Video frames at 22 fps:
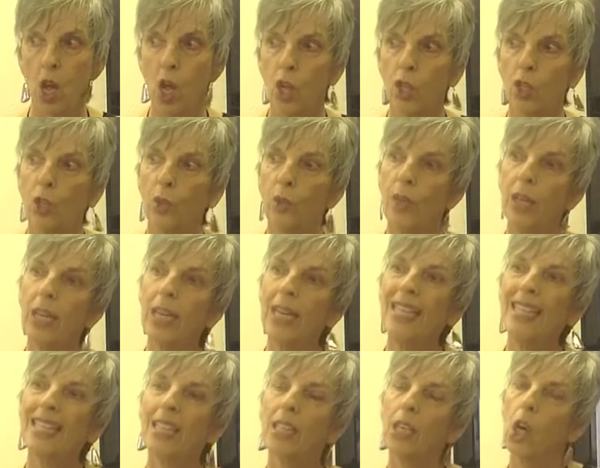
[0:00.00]
So then
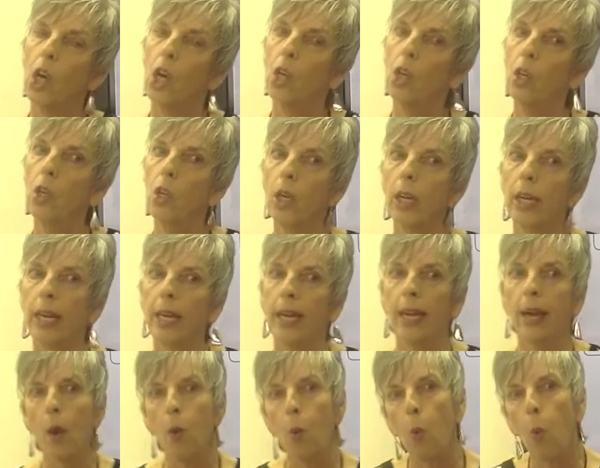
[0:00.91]
I start looking
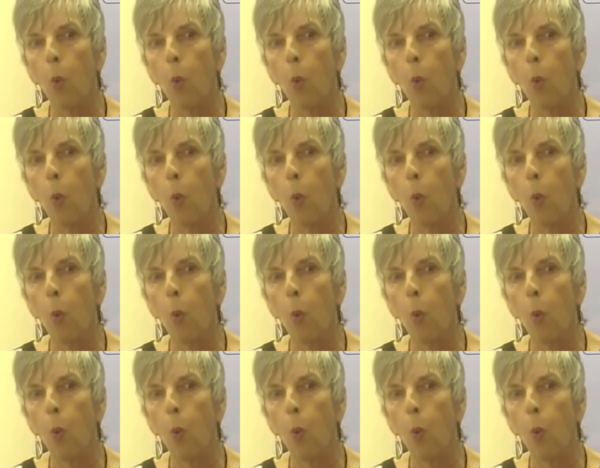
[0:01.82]
at